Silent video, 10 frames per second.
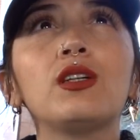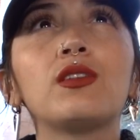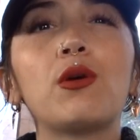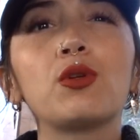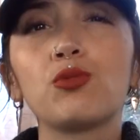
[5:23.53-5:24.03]

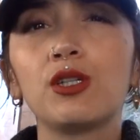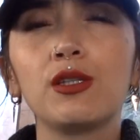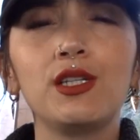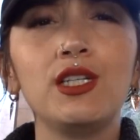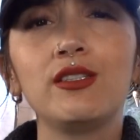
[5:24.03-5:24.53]
that was one
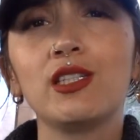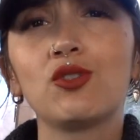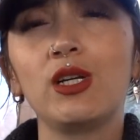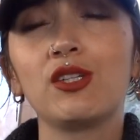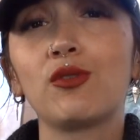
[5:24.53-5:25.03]
of the
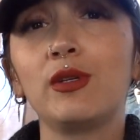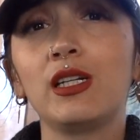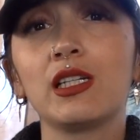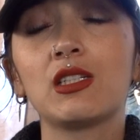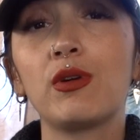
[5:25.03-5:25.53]
easiest ways for me
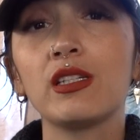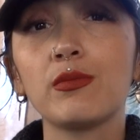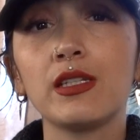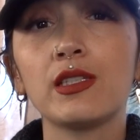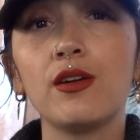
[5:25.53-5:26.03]
to express
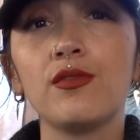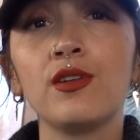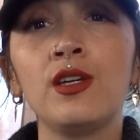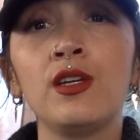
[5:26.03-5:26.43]
myself,